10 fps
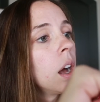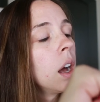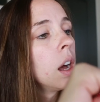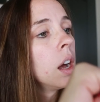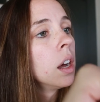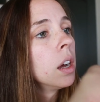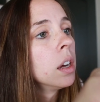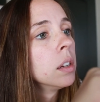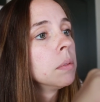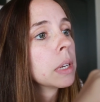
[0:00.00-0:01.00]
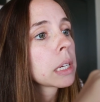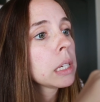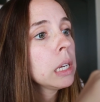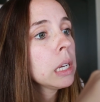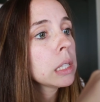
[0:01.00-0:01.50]
Uh, I'm not
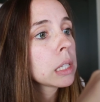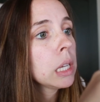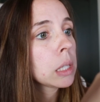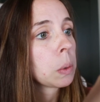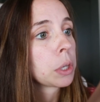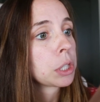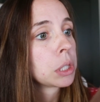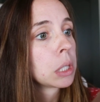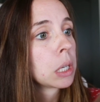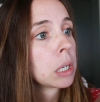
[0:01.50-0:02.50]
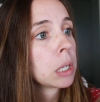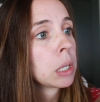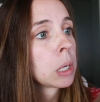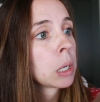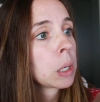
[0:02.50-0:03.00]
gonna ask that question on
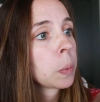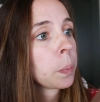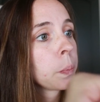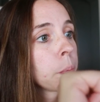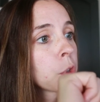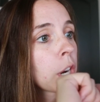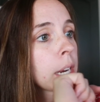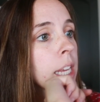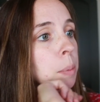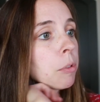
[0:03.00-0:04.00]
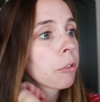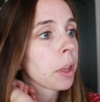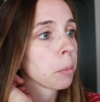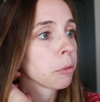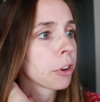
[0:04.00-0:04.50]
here trying to keep it
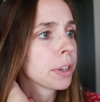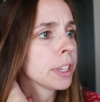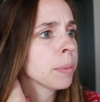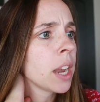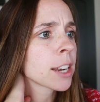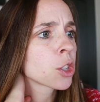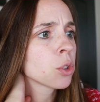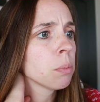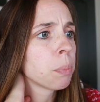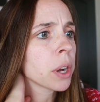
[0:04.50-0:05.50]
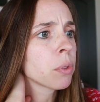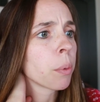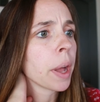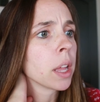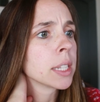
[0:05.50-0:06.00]
family friendly. Natural bug
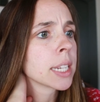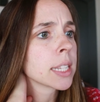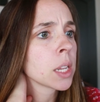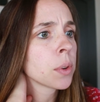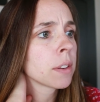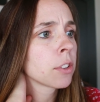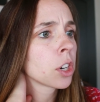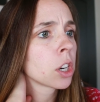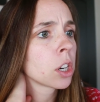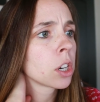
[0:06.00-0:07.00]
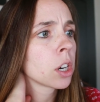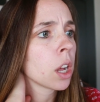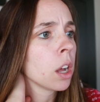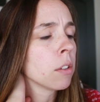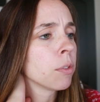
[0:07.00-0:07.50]
repellents. Has anyone ever
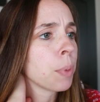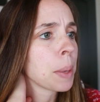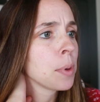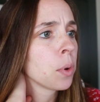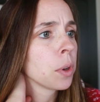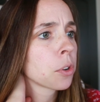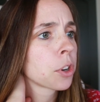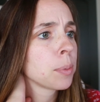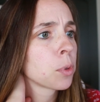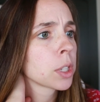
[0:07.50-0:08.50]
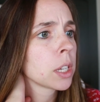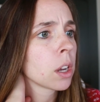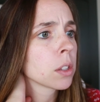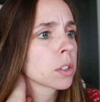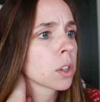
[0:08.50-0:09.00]
heard of baby oil cream working
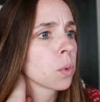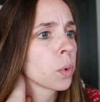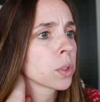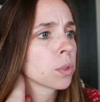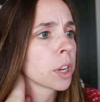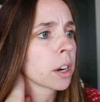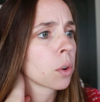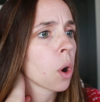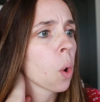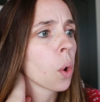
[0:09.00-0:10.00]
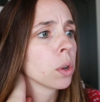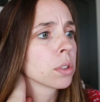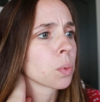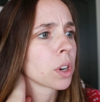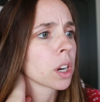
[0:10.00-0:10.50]
also? What doTERRA
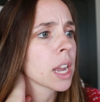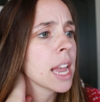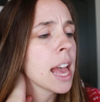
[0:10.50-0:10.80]
oils work?